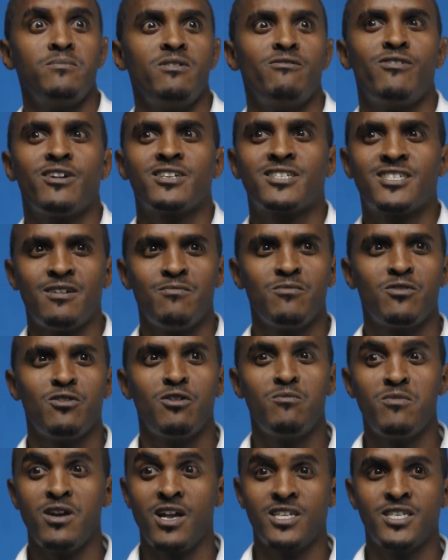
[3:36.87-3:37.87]
In fact, some
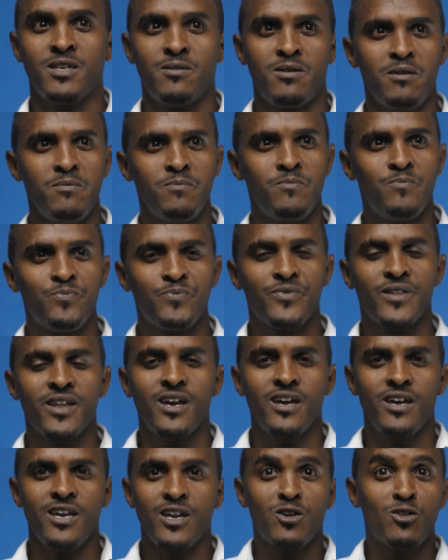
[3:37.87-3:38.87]
call me al-shabab,
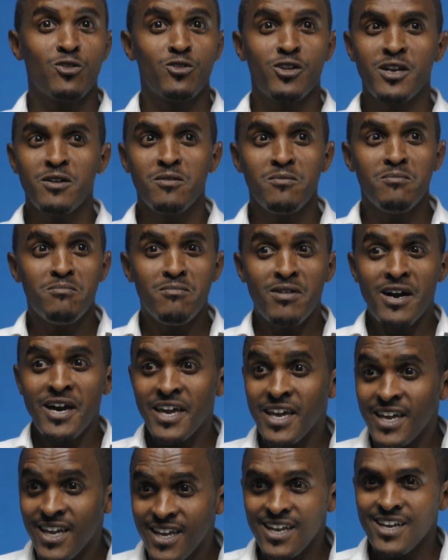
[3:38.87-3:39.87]
including
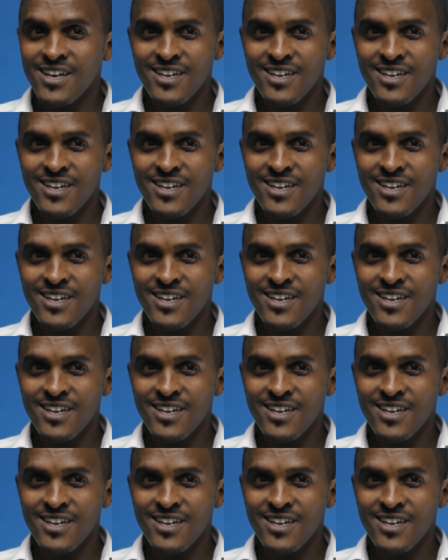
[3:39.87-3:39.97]
my